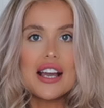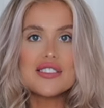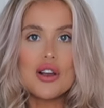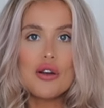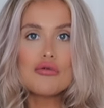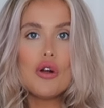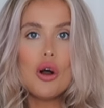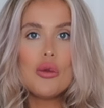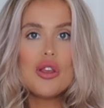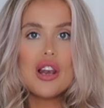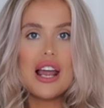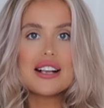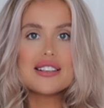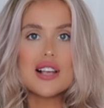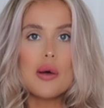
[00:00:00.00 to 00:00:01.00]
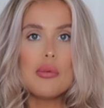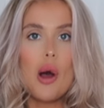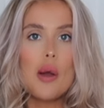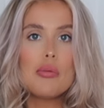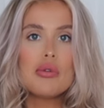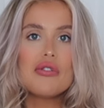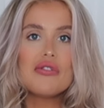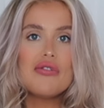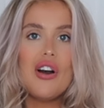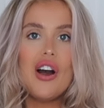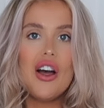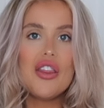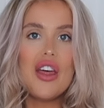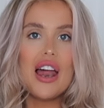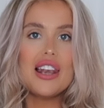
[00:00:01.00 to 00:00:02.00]
Okay, so I've rolled the legs up. I
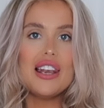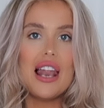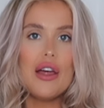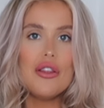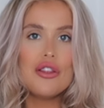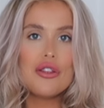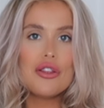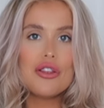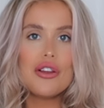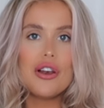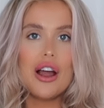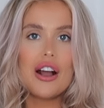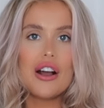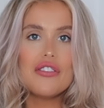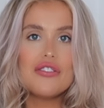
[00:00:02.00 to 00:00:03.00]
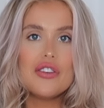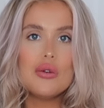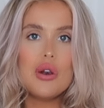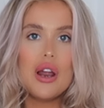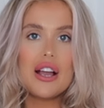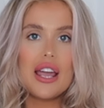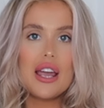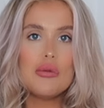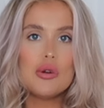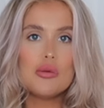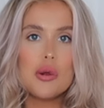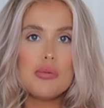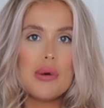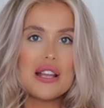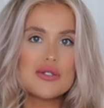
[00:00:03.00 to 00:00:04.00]
prefer that length. Like, I feel like it would
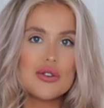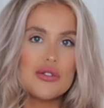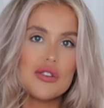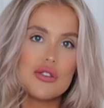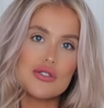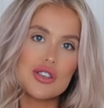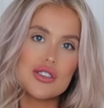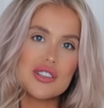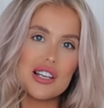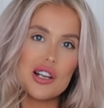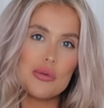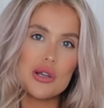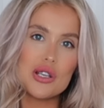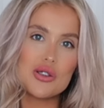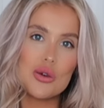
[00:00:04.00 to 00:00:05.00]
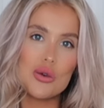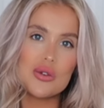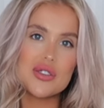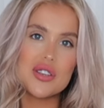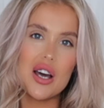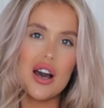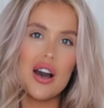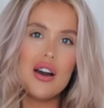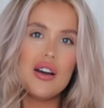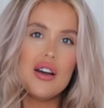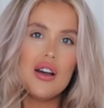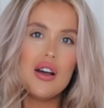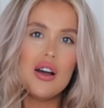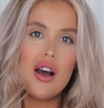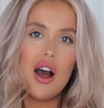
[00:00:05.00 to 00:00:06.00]
be better if it was just a little bit shorter.
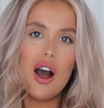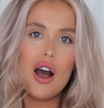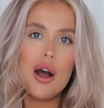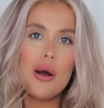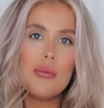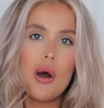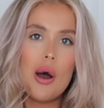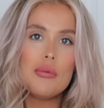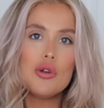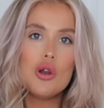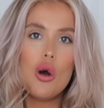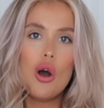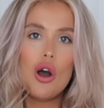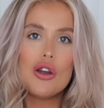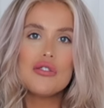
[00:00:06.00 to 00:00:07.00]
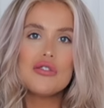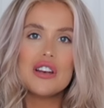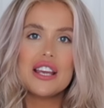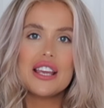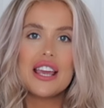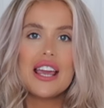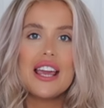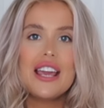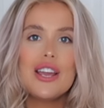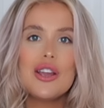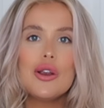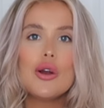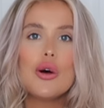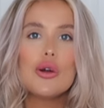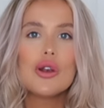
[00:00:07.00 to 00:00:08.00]
I'm not overly
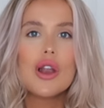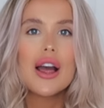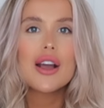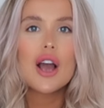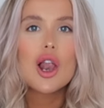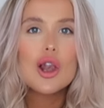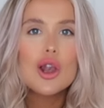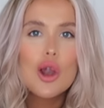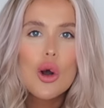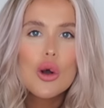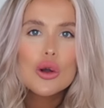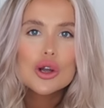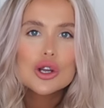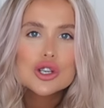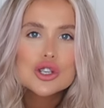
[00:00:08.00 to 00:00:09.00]
keen on like a longer